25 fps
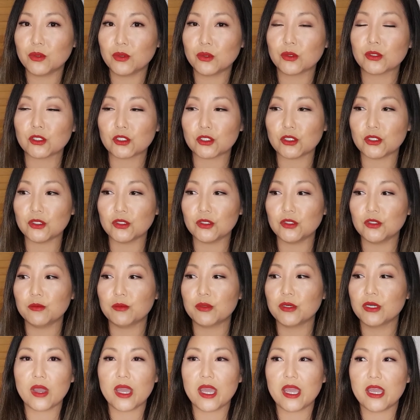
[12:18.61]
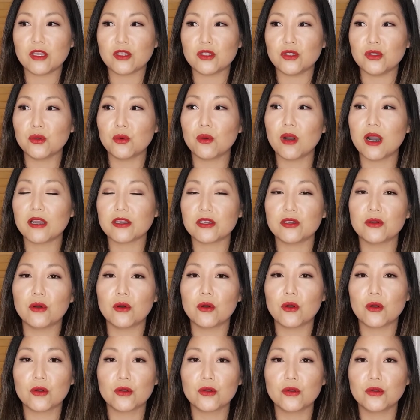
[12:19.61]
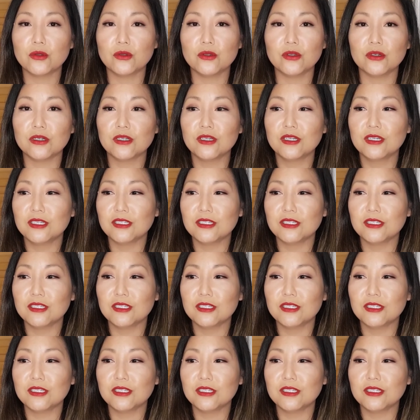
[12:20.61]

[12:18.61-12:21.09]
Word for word: BookTube, where you are your own